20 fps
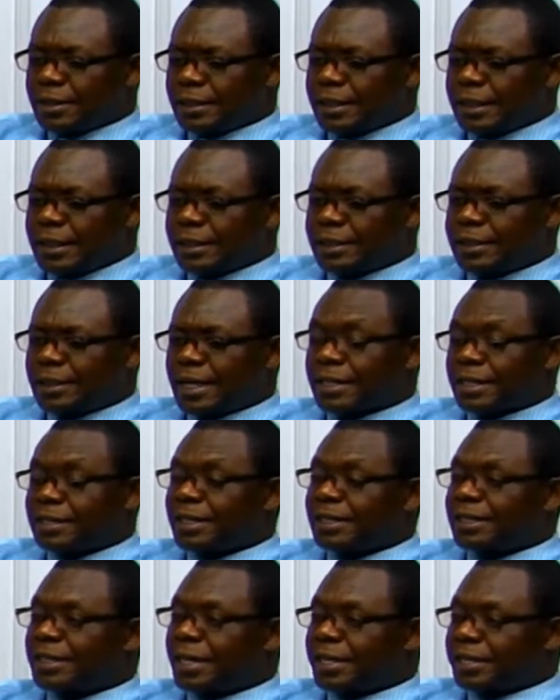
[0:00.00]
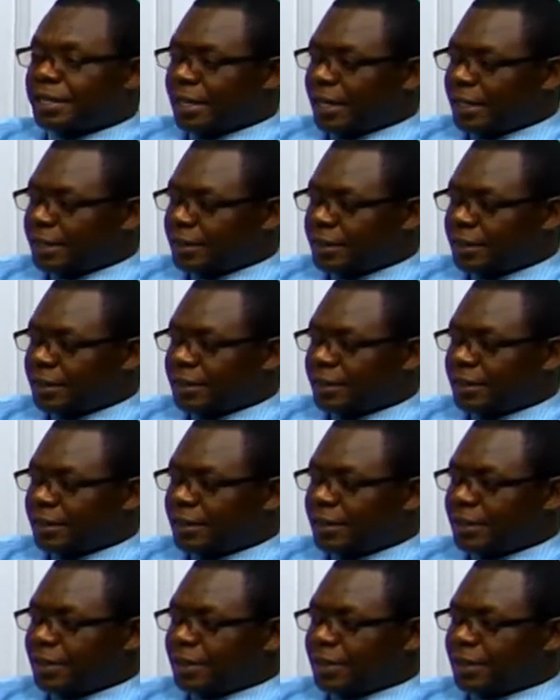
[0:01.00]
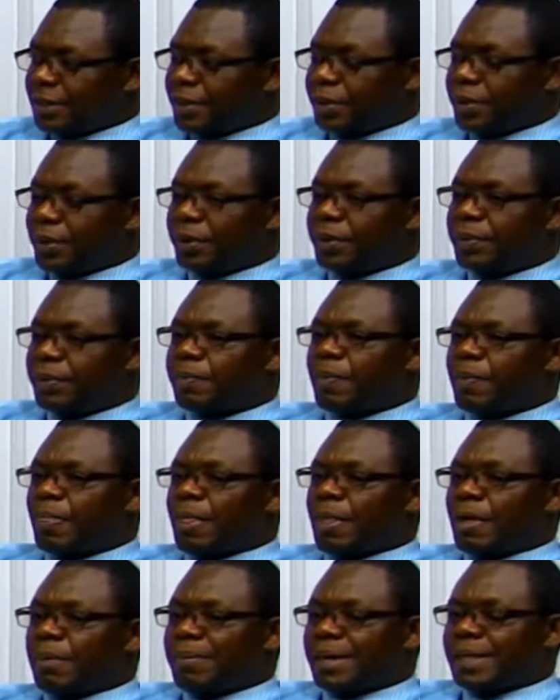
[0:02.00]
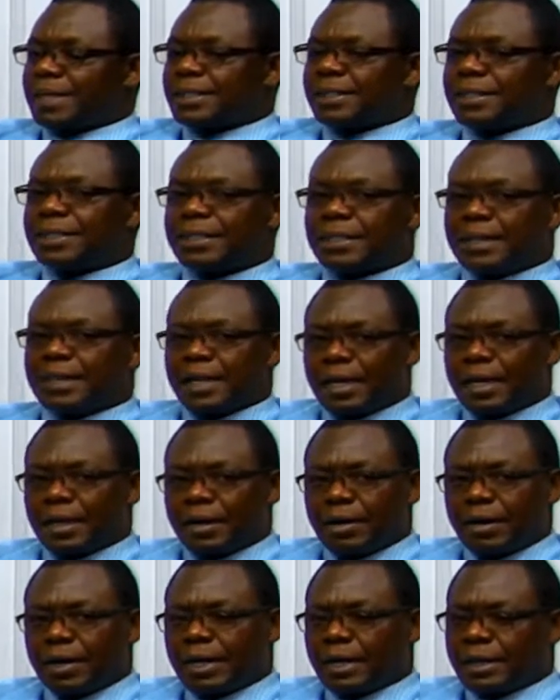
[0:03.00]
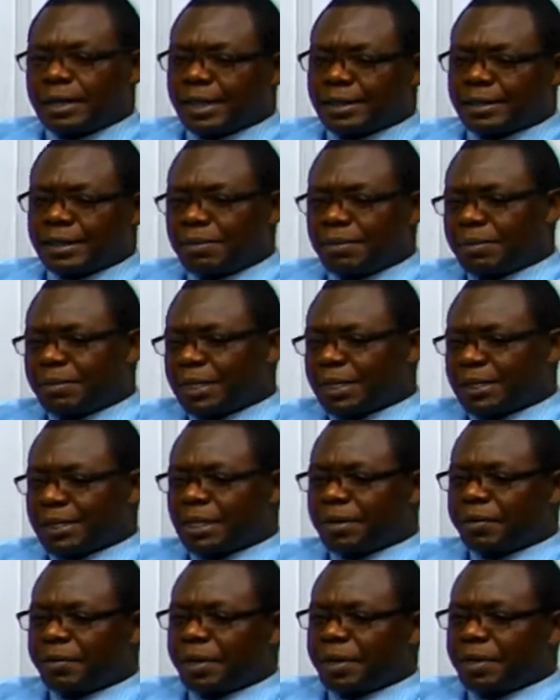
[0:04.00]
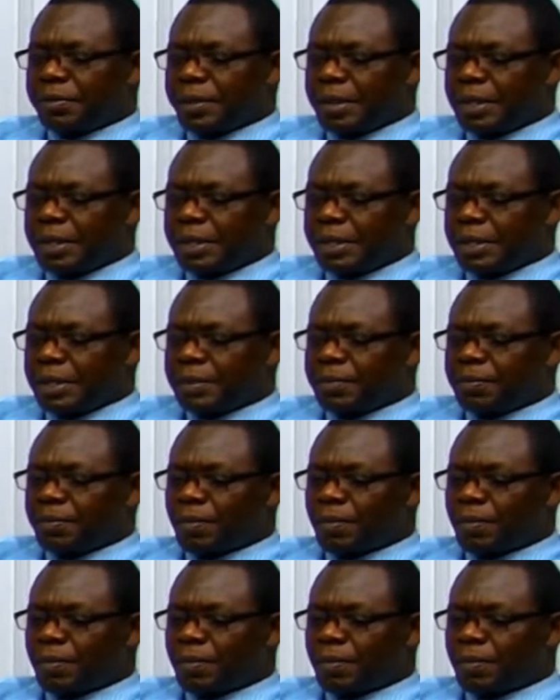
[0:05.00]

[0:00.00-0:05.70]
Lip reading: is actually endless, you know. But there are some that are really, really